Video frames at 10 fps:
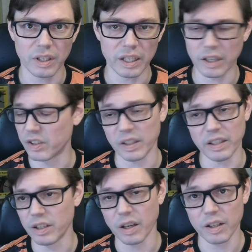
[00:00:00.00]
He doesn't
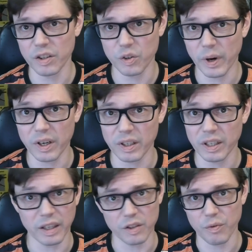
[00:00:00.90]
need to concentrate on
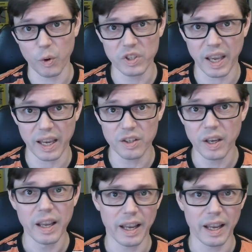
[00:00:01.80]
it, it's Force Cage,